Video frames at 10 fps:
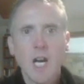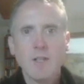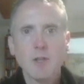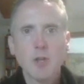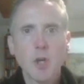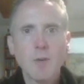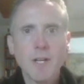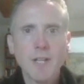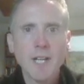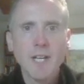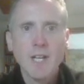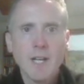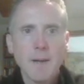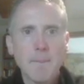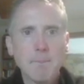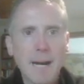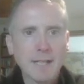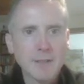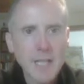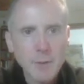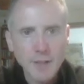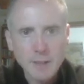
and there's already bacteria